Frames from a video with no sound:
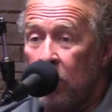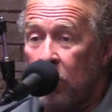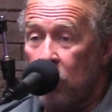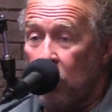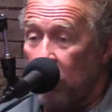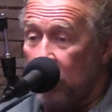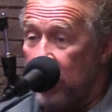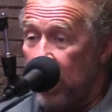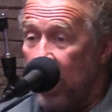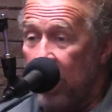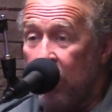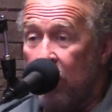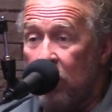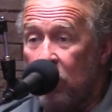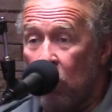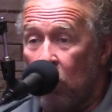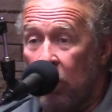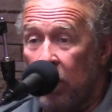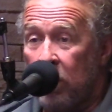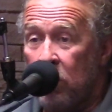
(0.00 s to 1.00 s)
So at 10
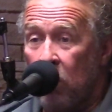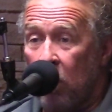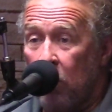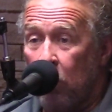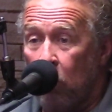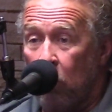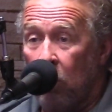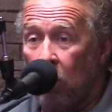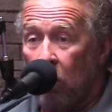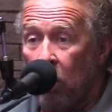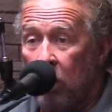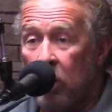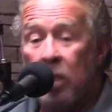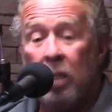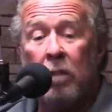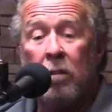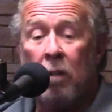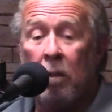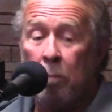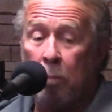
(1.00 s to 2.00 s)
years old, I started mowing lawns
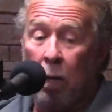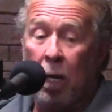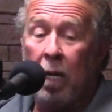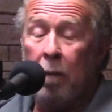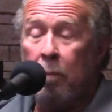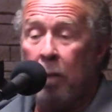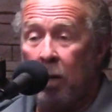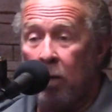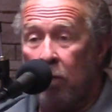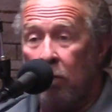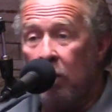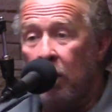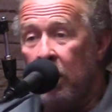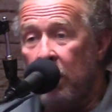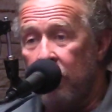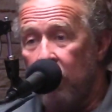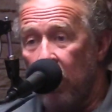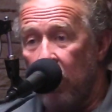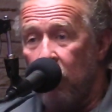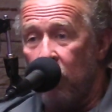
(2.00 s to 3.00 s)
and I started buying my own
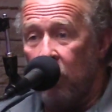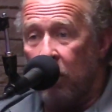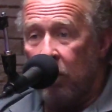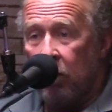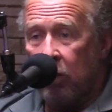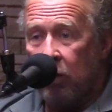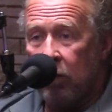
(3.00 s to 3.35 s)
Levi's